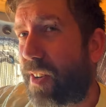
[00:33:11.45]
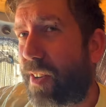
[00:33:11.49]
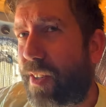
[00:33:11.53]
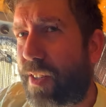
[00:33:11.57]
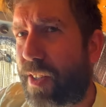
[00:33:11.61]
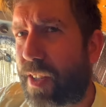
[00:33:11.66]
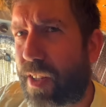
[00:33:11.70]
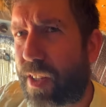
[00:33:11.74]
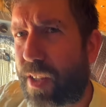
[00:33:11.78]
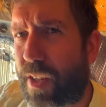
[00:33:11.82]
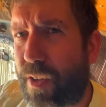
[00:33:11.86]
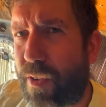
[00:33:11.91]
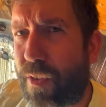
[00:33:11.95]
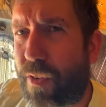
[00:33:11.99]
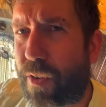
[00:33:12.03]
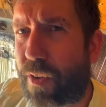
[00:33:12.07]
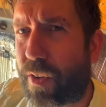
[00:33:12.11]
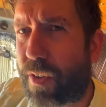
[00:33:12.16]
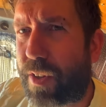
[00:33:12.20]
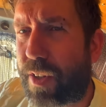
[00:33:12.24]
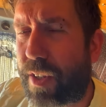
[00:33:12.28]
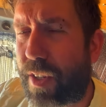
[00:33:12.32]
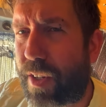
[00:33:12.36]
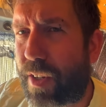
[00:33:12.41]
to the
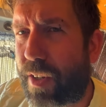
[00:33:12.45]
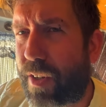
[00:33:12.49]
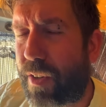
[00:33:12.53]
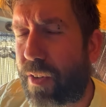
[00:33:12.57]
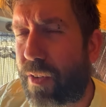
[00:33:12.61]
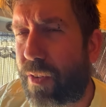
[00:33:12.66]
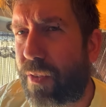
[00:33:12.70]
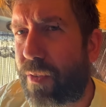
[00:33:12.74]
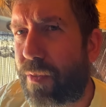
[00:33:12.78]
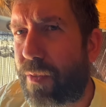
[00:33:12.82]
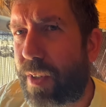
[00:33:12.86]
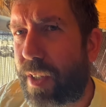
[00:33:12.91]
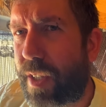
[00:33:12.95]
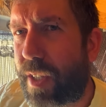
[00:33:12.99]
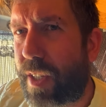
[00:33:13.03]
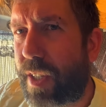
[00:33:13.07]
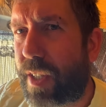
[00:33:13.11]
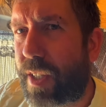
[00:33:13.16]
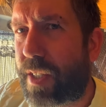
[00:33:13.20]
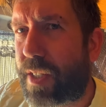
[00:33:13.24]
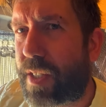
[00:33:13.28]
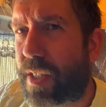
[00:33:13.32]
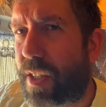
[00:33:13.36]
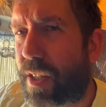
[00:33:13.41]
north, you know.
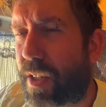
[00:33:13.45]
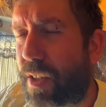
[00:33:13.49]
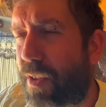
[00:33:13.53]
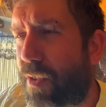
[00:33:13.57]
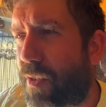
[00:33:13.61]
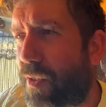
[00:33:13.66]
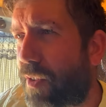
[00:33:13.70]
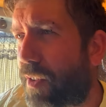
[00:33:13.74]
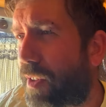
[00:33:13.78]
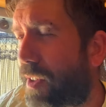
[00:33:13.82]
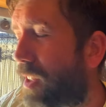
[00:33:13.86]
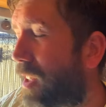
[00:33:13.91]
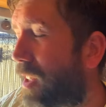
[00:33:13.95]
To the north,